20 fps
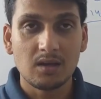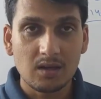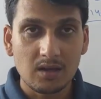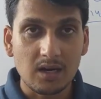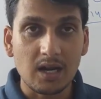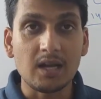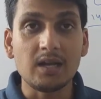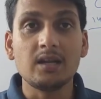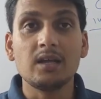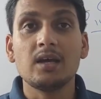
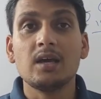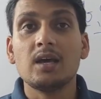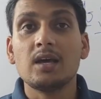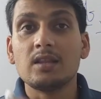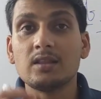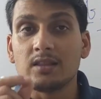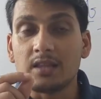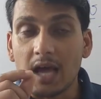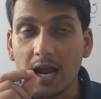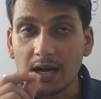right?
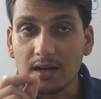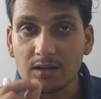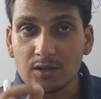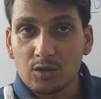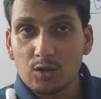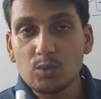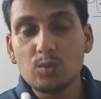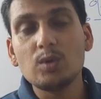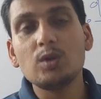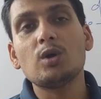That
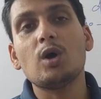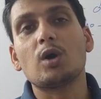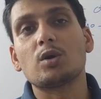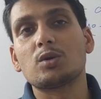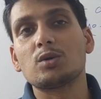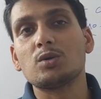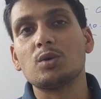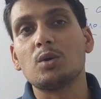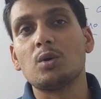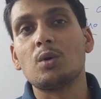you will got
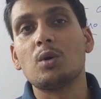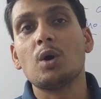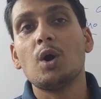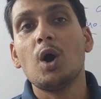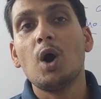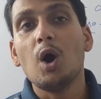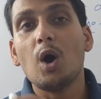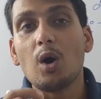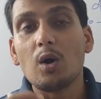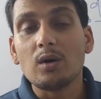to
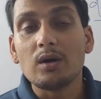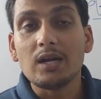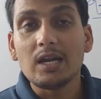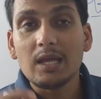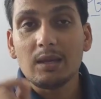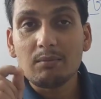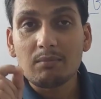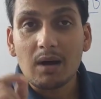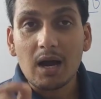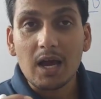know
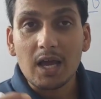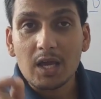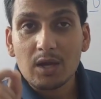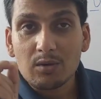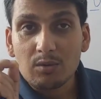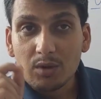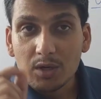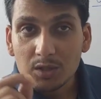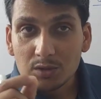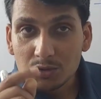only by
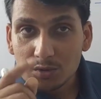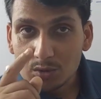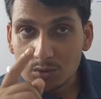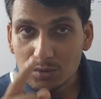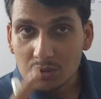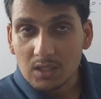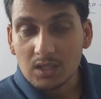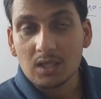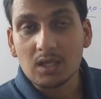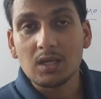going
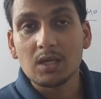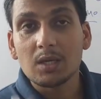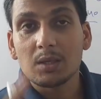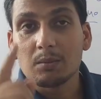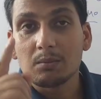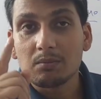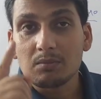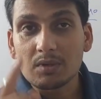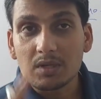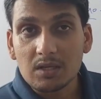through the
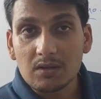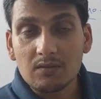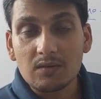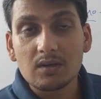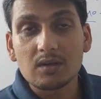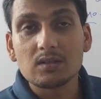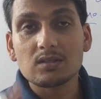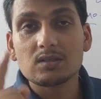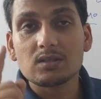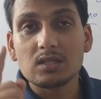
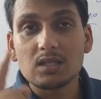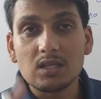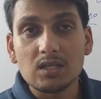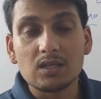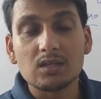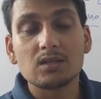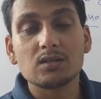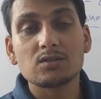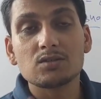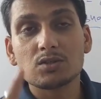previous
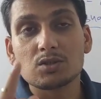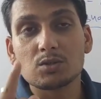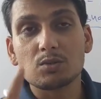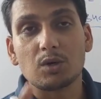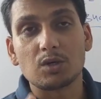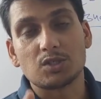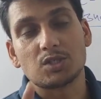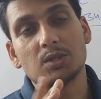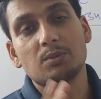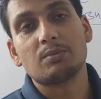year's
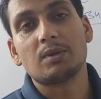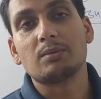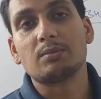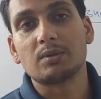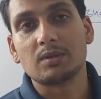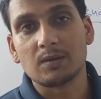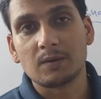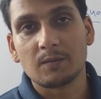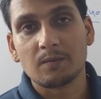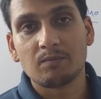question
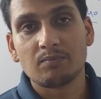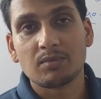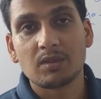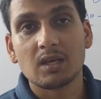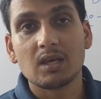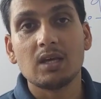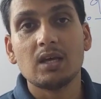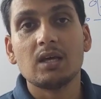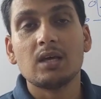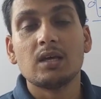paper,
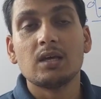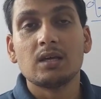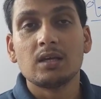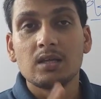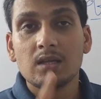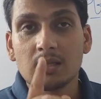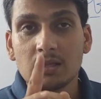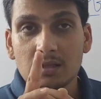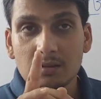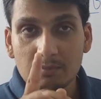
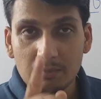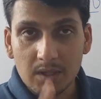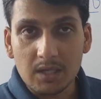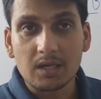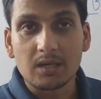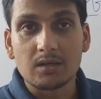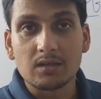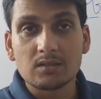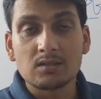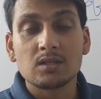
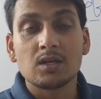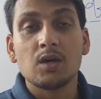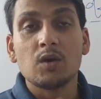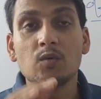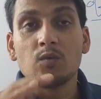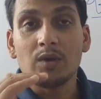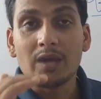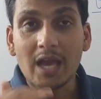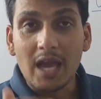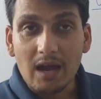because
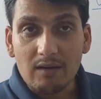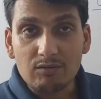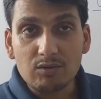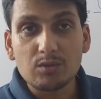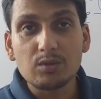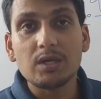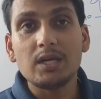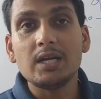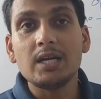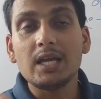we have
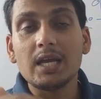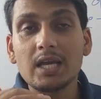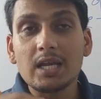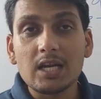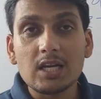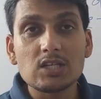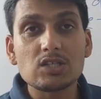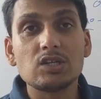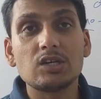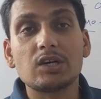to read
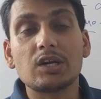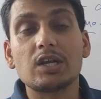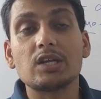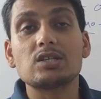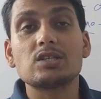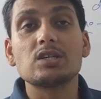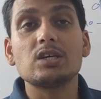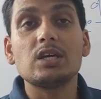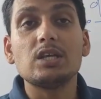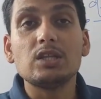English
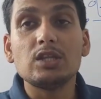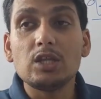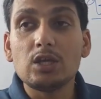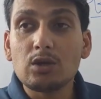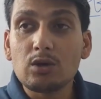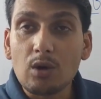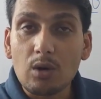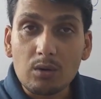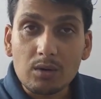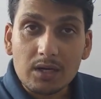literature in
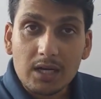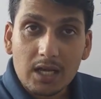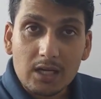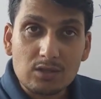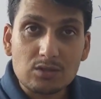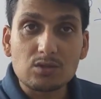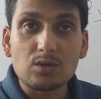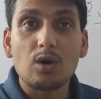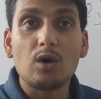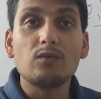the
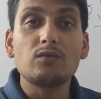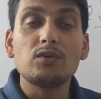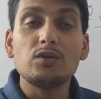context of